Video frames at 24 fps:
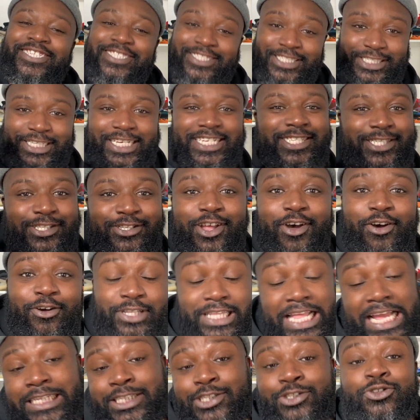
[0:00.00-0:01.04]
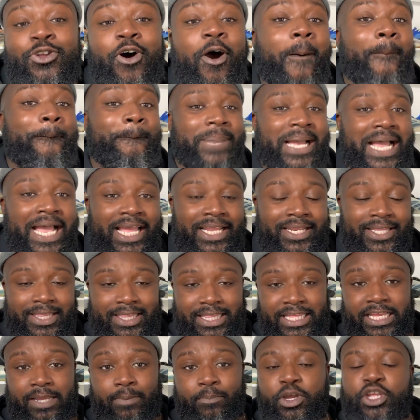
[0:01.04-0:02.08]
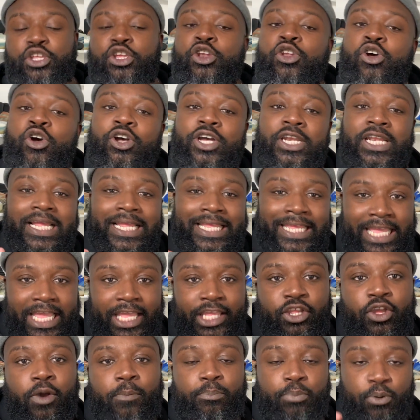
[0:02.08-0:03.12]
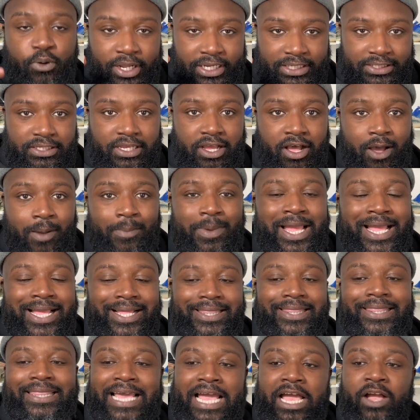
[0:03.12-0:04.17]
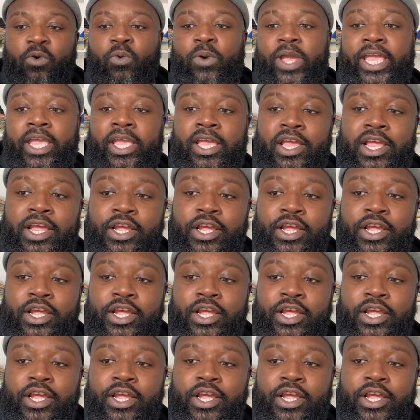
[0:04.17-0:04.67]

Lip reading: So just know that's not a bad thing, but you're not gonna get your points up that way.